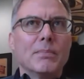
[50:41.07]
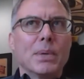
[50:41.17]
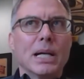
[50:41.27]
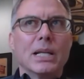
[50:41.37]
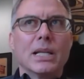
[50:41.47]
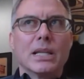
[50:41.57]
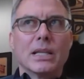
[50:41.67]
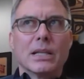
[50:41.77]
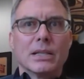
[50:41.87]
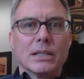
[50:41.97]
but
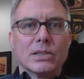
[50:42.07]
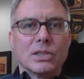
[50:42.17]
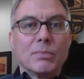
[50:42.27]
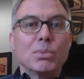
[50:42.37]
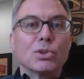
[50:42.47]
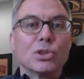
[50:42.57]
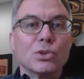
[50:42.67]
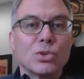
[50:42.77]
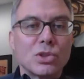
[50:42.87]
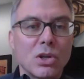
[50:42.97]
the simpler
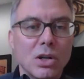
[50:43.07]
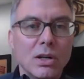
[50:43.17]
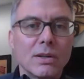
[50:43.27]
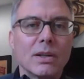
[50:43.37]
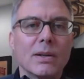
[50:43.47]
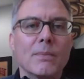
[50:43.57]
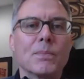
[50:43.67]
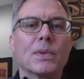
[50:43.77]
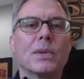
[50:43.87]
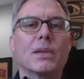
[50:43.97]
you start,
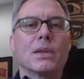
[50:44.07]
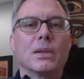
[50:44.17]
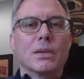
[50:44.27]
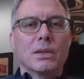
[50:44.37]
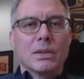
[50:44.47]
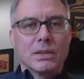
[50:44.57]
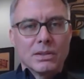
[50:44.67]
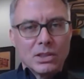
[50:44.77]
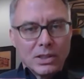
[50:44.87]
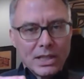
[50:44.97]

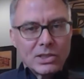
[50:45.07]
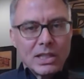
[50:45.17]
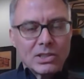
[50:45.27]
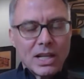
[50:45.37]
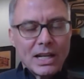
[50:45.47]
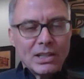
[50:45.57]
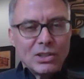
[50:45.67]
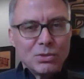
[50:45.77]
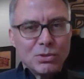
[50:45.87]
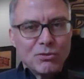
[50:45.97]
the less
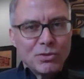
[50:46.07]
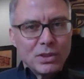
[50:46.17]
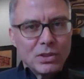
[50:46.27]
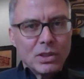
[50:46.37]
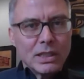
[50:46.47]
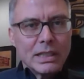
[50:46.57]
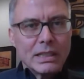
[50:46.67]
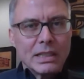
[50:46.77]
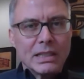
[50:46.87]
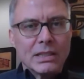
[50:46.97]
anxiety you will feel
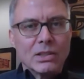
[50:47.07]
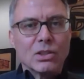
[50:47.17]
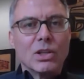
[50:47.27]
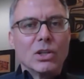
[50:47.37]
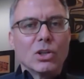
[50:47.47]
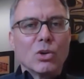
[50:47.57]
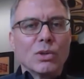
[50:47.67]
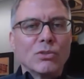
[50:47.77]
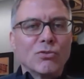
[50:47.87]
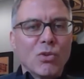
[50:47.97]
in
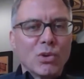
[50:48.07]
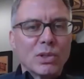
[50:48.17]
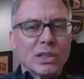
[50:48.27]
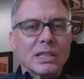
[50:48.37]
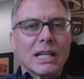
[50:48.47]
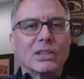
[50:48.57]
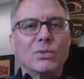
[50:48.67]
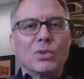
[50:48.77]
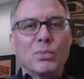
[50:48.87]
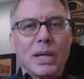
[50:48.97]
going forward,
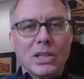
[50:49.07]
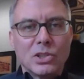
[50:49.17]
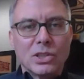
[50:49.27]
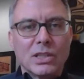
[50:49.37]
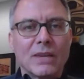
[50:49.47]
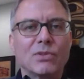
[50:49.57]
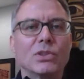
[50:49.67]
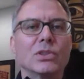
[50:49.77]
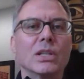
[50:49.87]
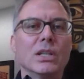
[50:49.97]
connecting with your patients
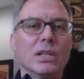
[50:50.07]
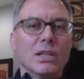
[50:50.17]
after you